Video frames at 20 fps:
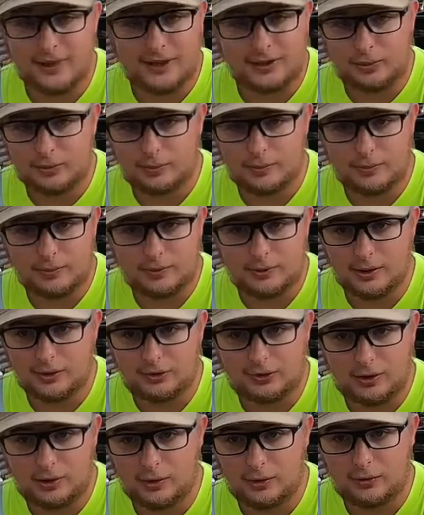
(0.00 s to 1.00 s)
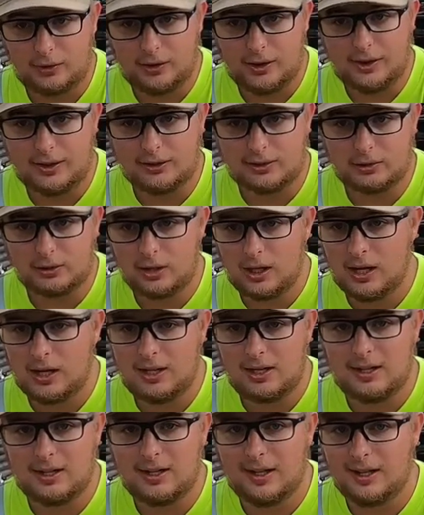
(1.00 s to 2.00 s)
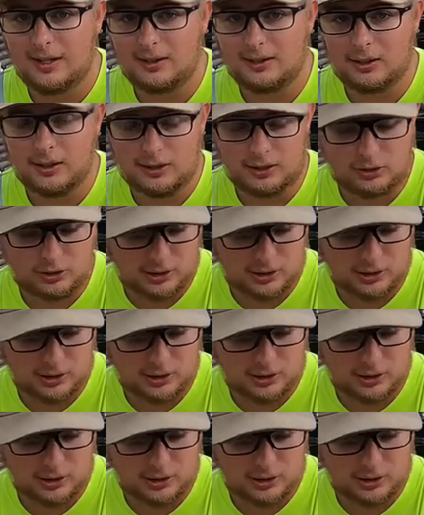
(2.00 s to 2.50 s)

that's just another thing is line and uh,